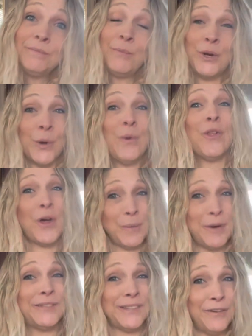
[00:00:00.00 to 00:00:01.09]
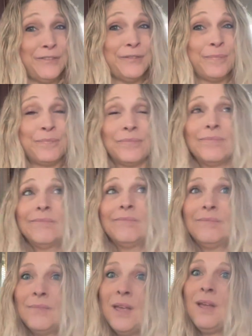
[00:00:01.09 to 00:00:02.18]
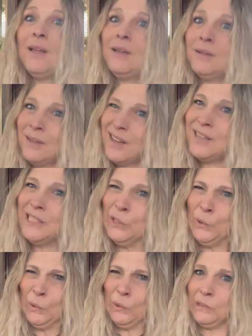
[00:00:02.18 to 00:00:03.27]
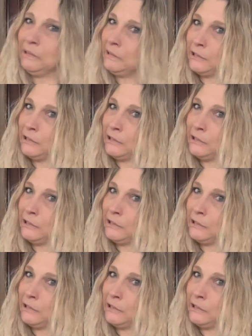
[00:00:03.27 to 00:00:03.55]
We know a lot about self and kind of, ooh,